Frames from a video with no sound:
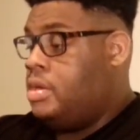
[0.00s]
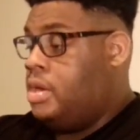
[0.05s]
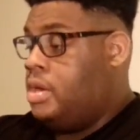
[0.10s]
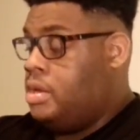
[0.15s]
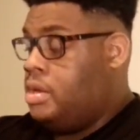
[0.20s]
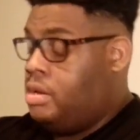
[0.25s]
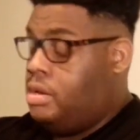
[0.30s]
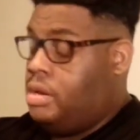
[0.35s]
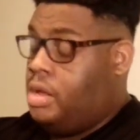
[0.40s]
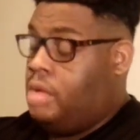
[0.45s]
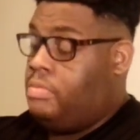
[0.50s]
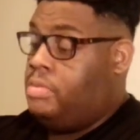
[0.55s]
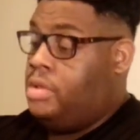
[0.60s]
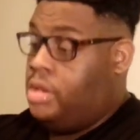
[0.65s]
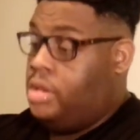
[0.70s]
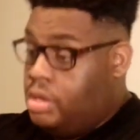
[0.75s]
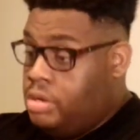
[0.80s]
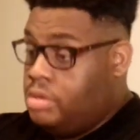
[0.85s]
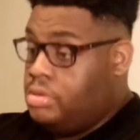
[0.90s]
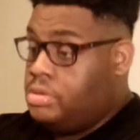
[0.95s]
ended
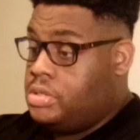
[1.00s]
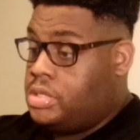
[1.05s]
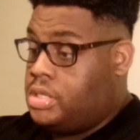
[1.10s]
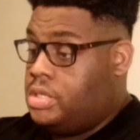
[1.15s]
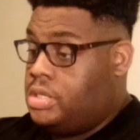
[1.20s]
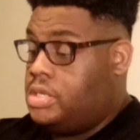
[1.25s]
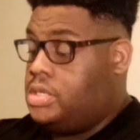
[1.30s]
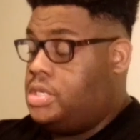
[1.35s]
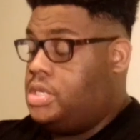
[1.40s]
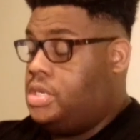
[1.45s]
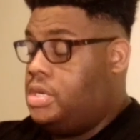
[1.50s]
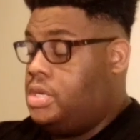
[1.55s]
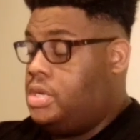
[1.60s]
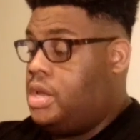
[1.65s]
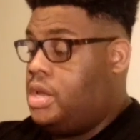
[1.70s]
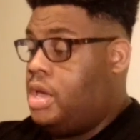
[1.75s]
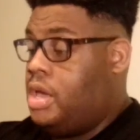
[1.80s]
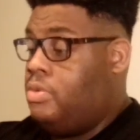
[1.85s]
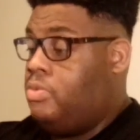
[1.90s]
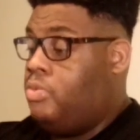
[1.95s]
up losing the
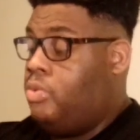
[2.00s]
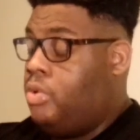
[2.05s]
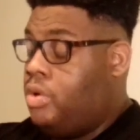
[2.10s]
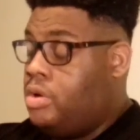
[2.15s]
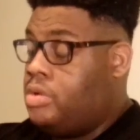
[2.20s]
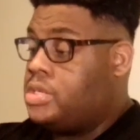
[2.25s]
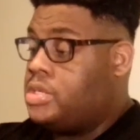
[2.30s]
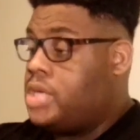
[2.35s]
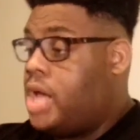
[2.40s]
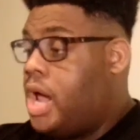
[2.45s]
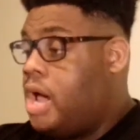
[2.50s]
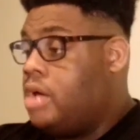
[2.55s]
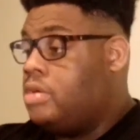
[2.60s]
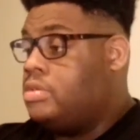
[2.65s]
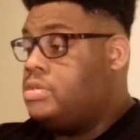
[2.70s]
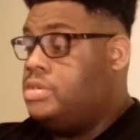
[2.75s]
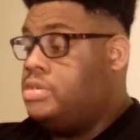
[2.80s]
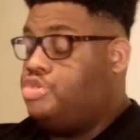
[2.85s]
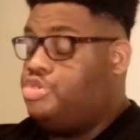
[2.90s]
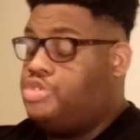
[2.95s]
TNA World
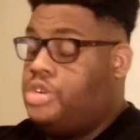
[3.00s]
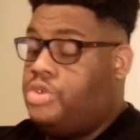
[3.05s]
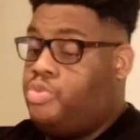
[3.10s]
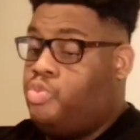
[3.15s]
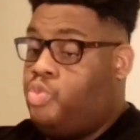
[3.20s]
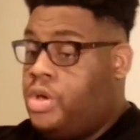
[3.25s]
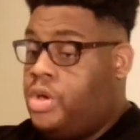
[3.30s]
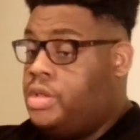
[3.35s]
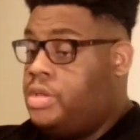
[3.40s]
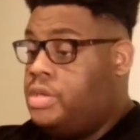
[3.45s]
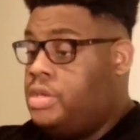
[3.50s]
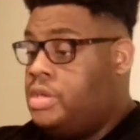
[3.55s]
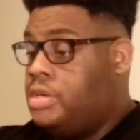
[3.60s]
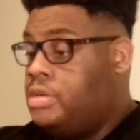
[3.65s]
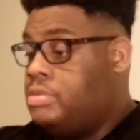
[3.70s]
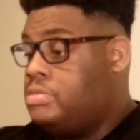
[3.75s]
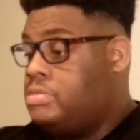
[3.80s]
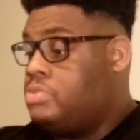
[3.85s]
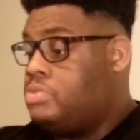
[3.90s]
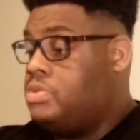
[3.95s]
title to Trick
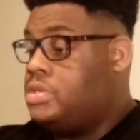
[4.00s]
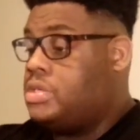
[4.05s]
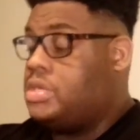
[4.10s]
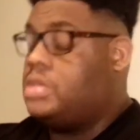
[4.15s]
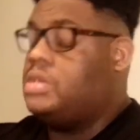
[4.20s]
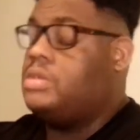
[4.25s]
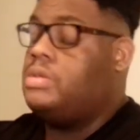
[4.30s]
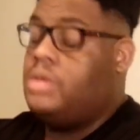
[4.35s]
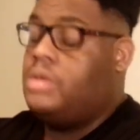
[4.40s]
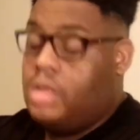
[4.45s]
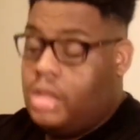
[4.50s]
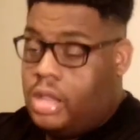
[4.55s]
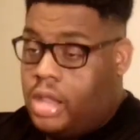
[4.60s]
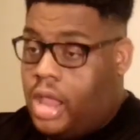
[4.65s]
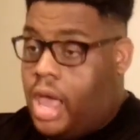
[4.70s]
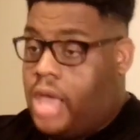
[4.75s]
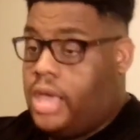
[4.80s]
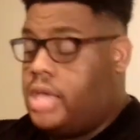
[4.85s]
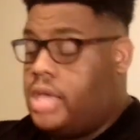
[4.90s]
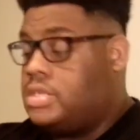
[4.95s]
Williams, which,
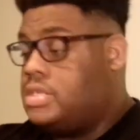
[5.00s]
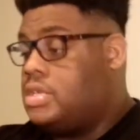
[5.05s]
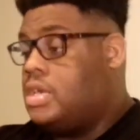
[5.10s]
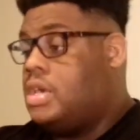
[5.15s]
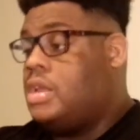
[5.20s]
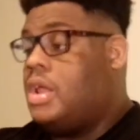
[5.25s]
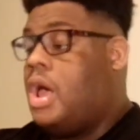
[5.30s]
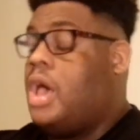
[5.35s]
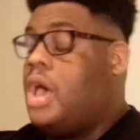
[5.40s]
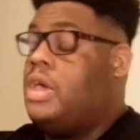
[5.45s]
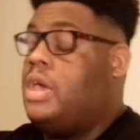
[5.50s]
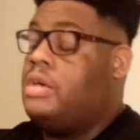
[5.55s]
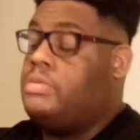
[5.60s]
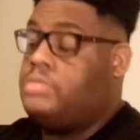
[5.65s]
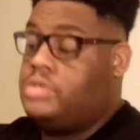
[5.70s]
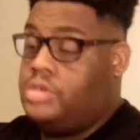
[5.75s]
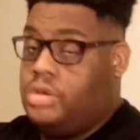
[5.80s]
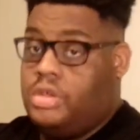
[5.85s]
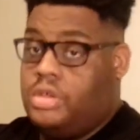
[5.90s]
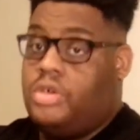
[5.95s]
like I said, I
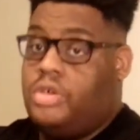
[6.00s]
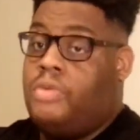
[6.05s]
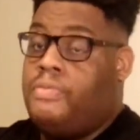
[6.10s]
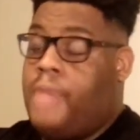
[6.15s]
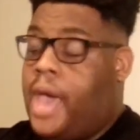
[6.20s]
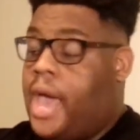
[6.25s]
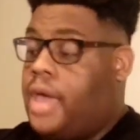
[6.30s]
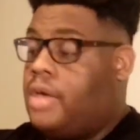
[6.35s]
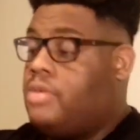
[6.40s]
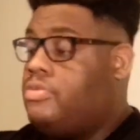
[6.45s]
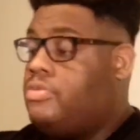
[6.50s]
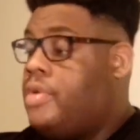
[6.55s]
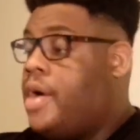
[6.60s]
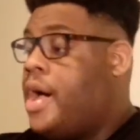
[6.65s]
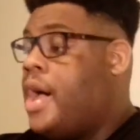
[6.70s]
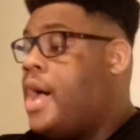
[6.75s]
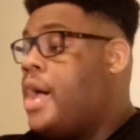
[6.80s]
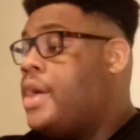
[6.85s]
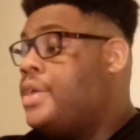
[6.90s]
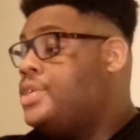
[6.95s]
am going to go back and
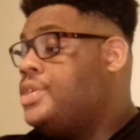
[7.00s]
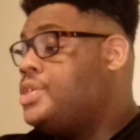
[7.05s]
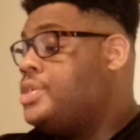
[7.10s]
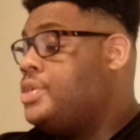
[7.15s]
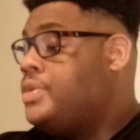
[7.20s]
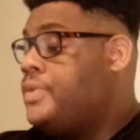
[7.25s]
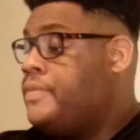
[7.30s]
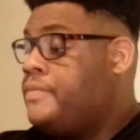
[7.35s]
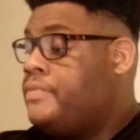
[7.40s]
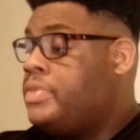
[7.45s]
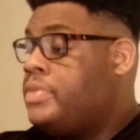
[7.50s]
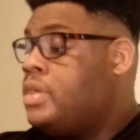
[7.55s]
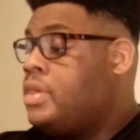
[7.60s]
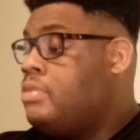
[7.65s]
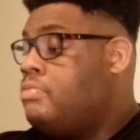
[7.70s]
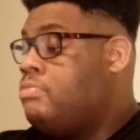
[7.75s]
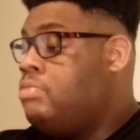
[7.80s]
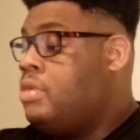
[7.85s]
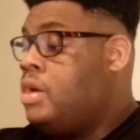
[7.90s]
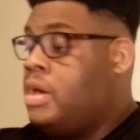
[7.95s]
watch.
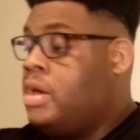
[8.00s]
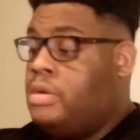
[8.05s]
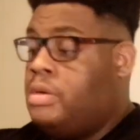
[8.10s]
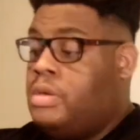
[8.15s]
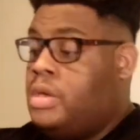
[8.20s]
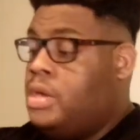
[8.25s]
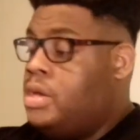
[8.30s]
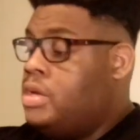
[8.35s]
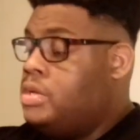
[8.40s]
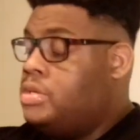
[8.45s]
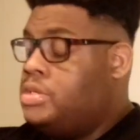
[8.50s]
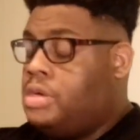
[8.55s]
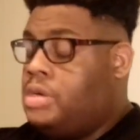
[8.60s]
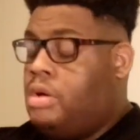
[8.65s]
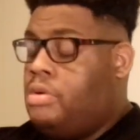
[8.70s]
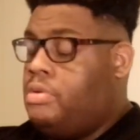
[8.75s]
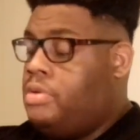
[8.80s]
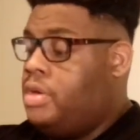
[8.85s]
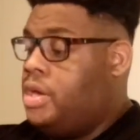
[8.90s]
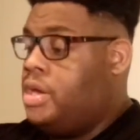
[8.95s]
But
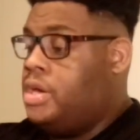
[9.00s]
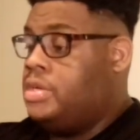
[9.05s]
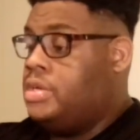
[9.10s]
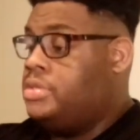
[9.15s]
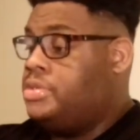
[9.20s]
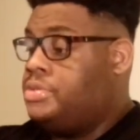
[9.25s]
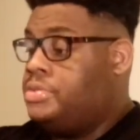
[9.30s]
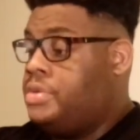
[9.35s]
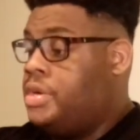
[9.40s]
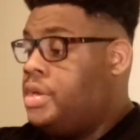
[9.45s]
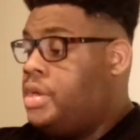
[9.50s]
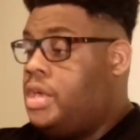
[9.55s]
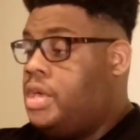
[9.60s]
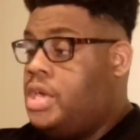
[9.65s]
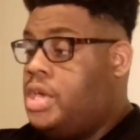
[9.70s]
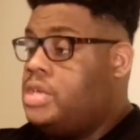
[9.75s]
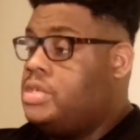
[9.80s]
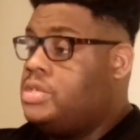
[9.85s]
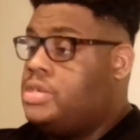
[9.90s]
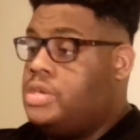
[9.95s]
Joe Hendry,
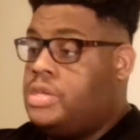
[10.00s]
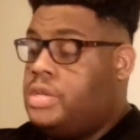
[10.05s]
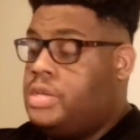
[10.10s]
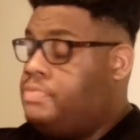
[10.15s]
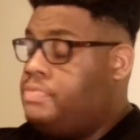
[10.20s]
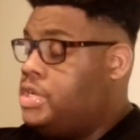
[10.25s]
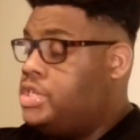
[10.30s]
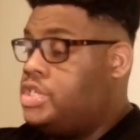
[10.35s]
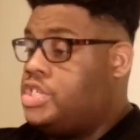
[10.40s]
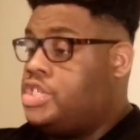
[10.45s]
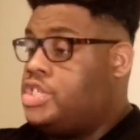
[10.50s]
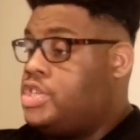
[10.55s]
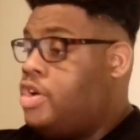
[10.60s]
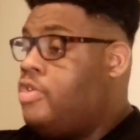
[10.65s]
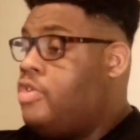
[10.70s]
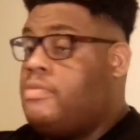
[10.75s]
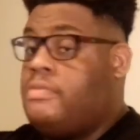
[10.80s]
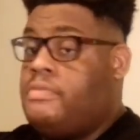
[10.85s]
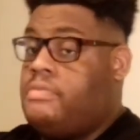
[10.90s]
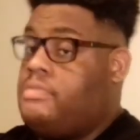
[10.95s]
he's going to be
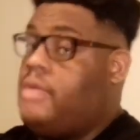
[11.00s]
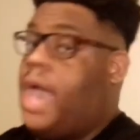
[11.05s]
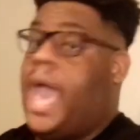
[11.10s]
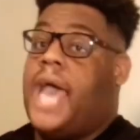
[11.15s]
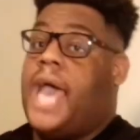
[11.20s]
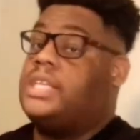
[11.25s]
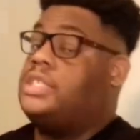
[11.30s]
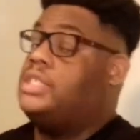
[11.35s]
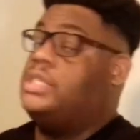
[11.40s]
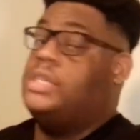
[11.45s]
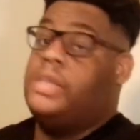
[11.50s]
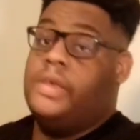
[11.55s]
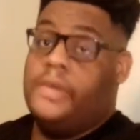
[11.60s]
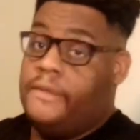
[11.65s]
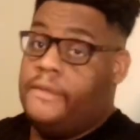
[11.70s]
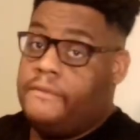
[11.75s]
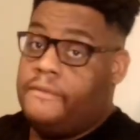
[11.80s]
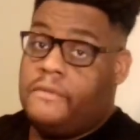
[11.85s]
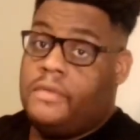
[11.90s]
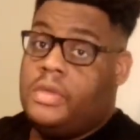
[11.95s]
so
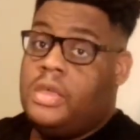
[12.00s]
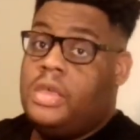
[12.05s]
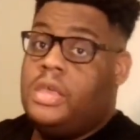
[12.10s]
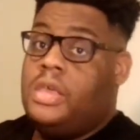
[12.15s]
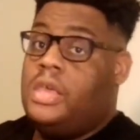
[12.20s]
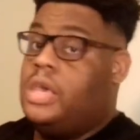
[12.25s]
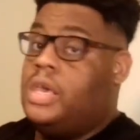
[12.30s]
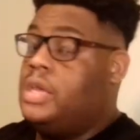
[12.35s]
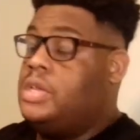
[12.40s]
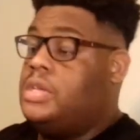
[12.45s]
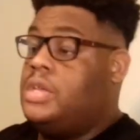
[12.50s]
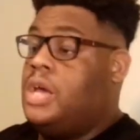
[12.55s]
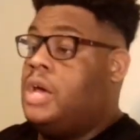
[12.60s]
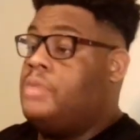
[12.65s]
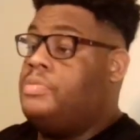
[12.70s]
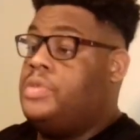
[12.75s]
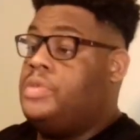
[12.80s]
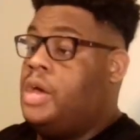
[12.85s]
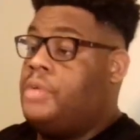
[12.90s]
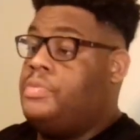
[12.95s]
massive in
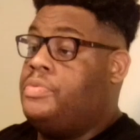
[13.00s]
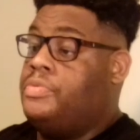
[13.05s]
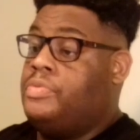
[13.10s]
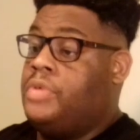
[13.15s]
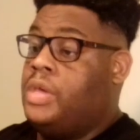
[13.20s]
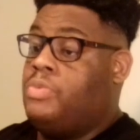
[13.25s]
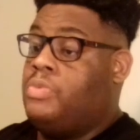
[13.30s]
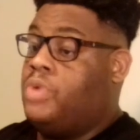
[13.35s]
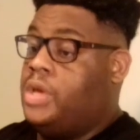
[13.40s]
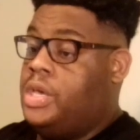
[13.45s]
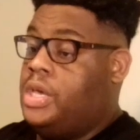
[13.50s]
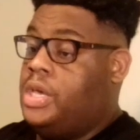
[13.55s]
WWE